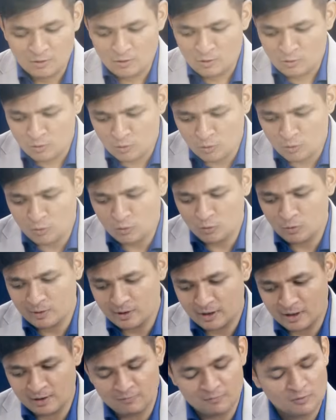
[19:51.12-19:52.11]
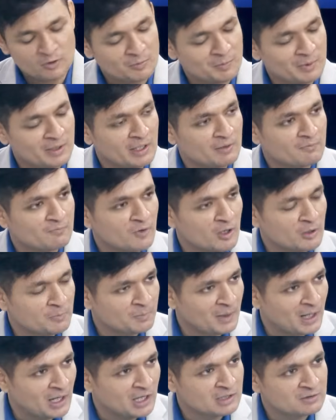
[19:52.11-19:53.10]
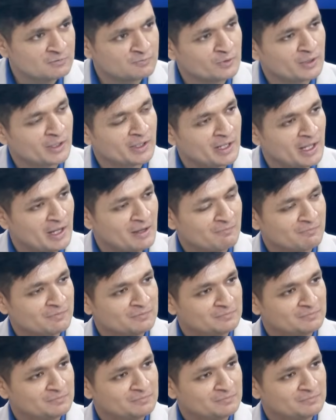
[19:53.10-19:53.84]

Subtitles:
who it would be and what powers would it have?